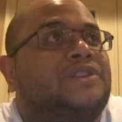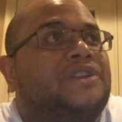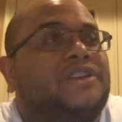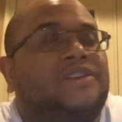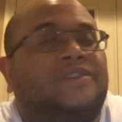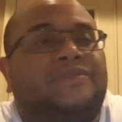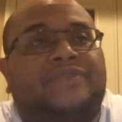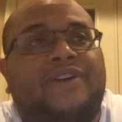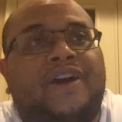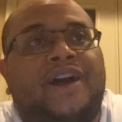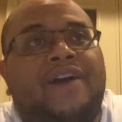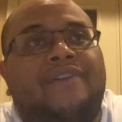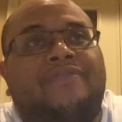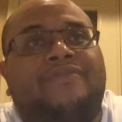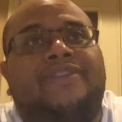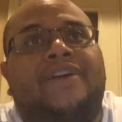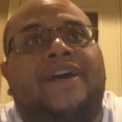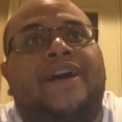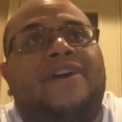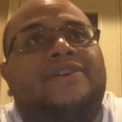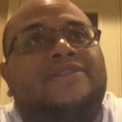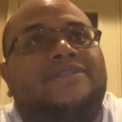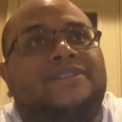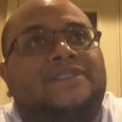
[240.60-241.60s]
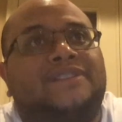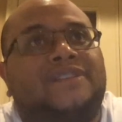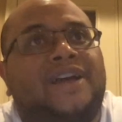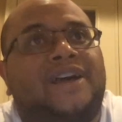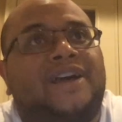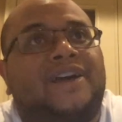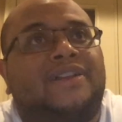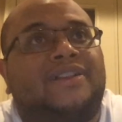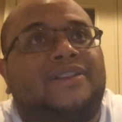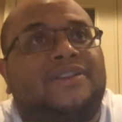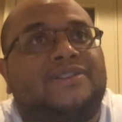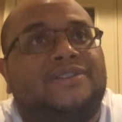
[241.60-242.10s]
it's
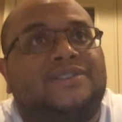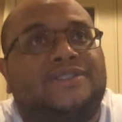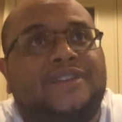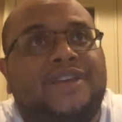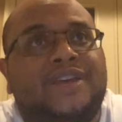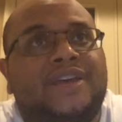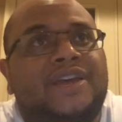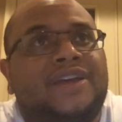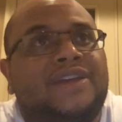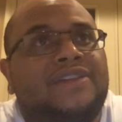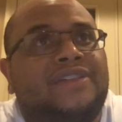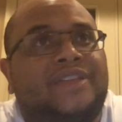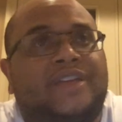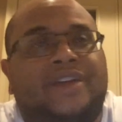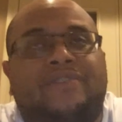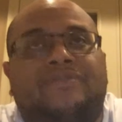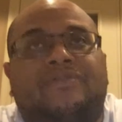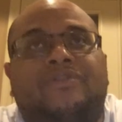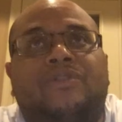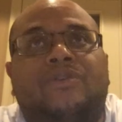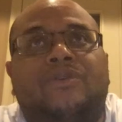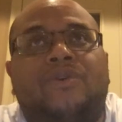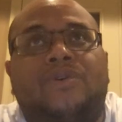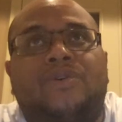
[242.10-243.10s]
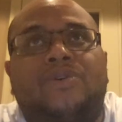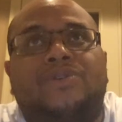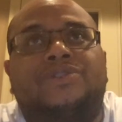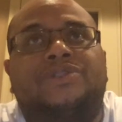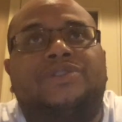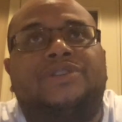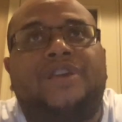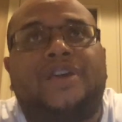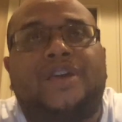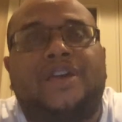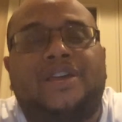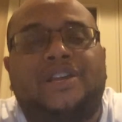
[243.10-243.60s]
$5,000, then of course
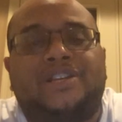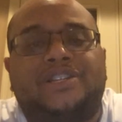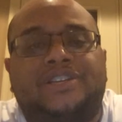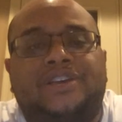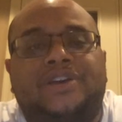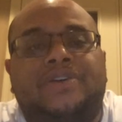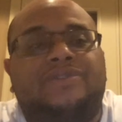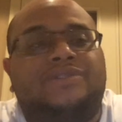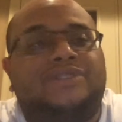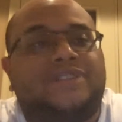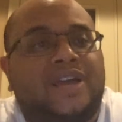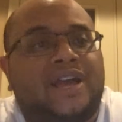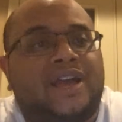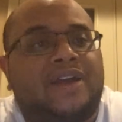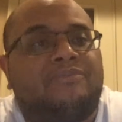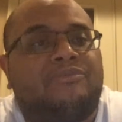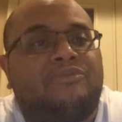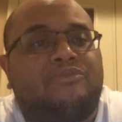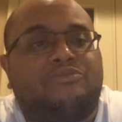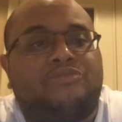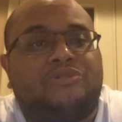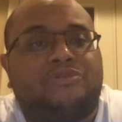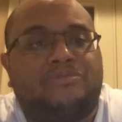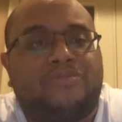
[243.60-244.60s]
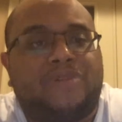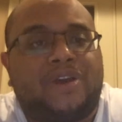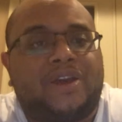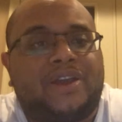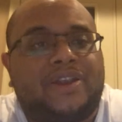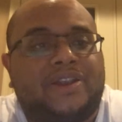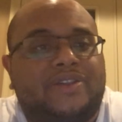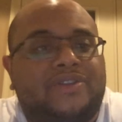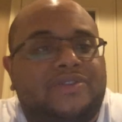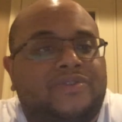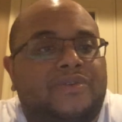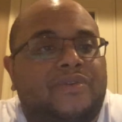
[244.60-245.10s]
jail time would be
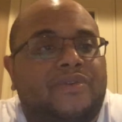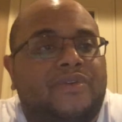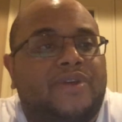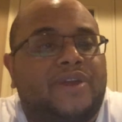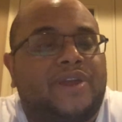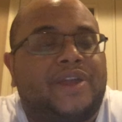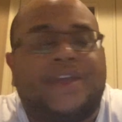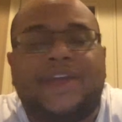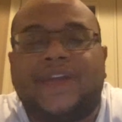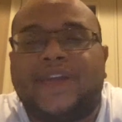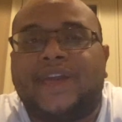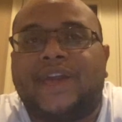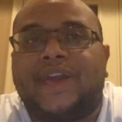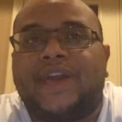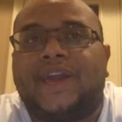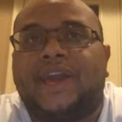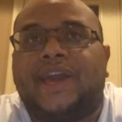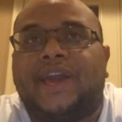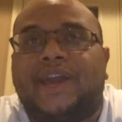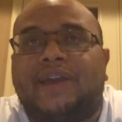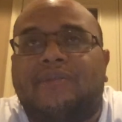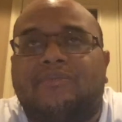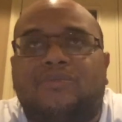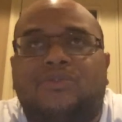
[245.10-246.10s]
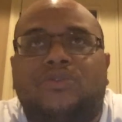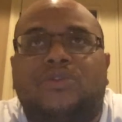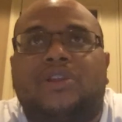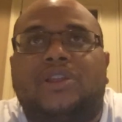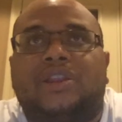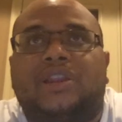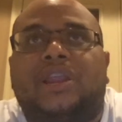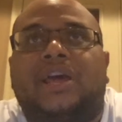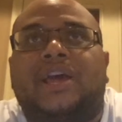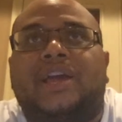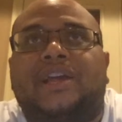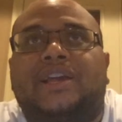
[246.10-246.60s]
mandatory, and more than
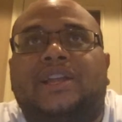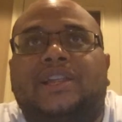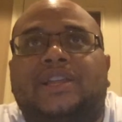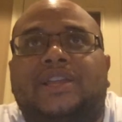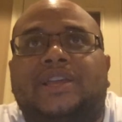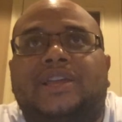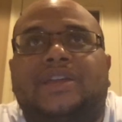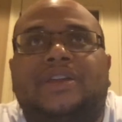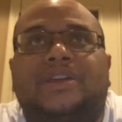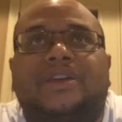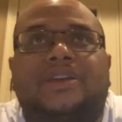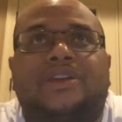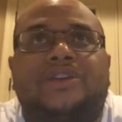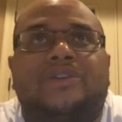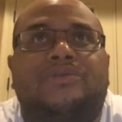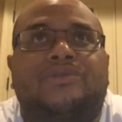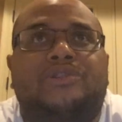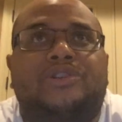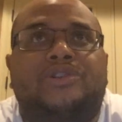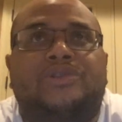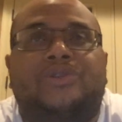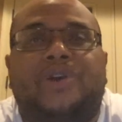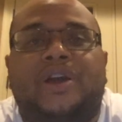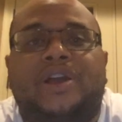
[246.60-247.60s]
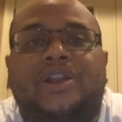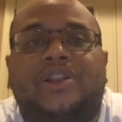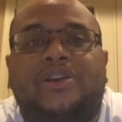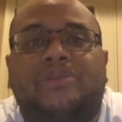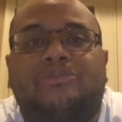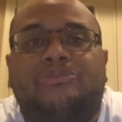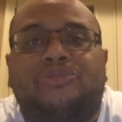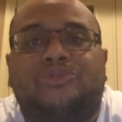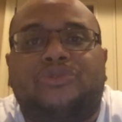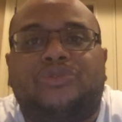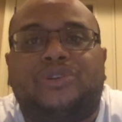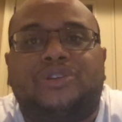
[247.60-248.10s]
likely you would end up
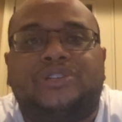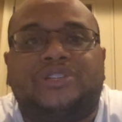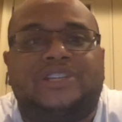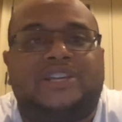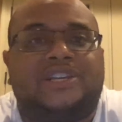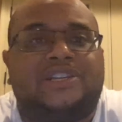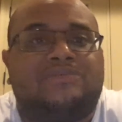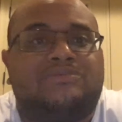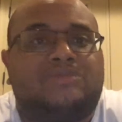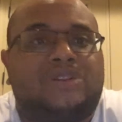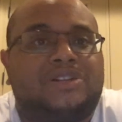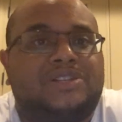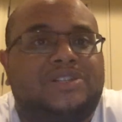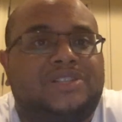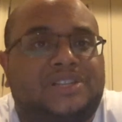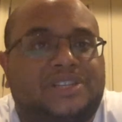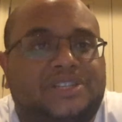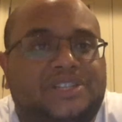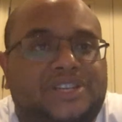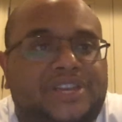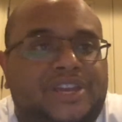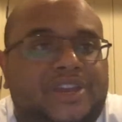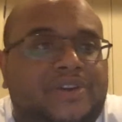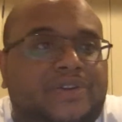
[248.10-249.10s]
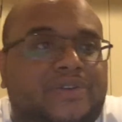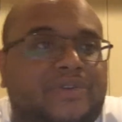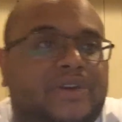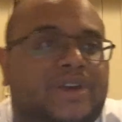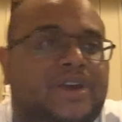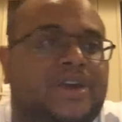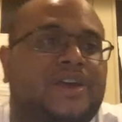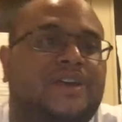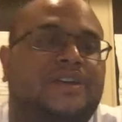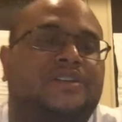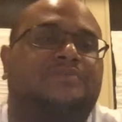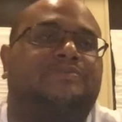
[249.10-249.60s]
doing 6 months in jail,
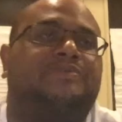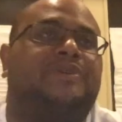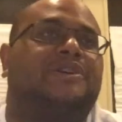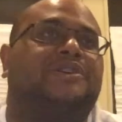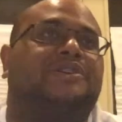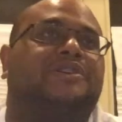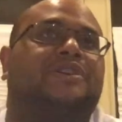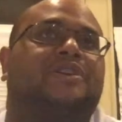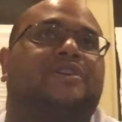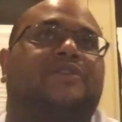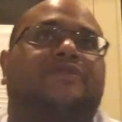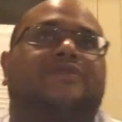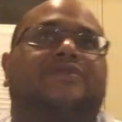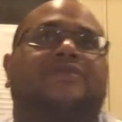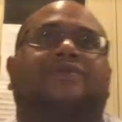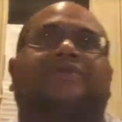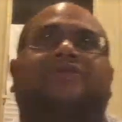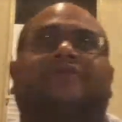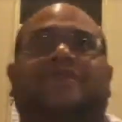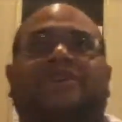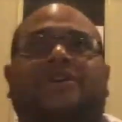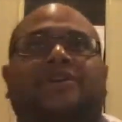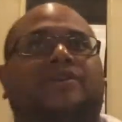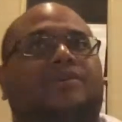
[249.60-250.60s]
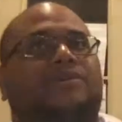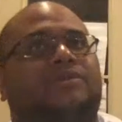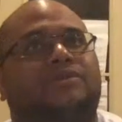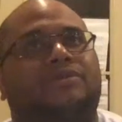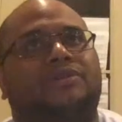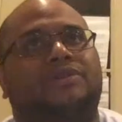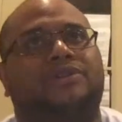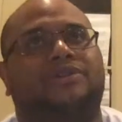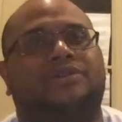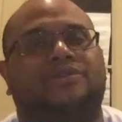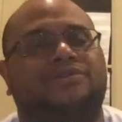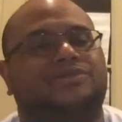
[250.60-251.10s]
especially if you fail,
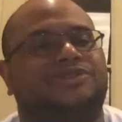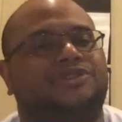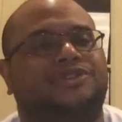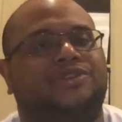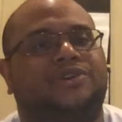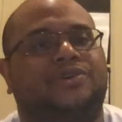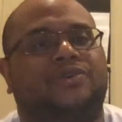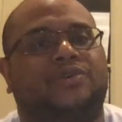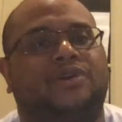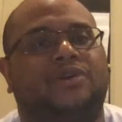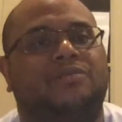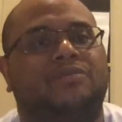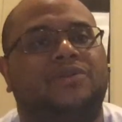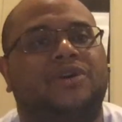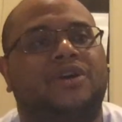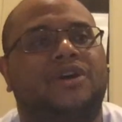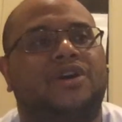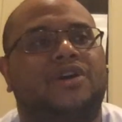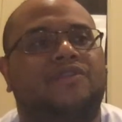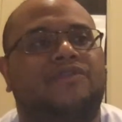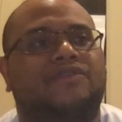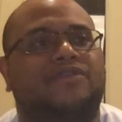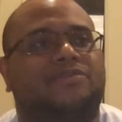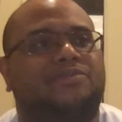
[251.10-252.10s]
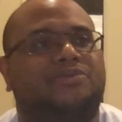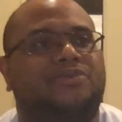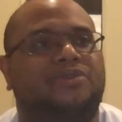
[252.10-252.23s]
show up for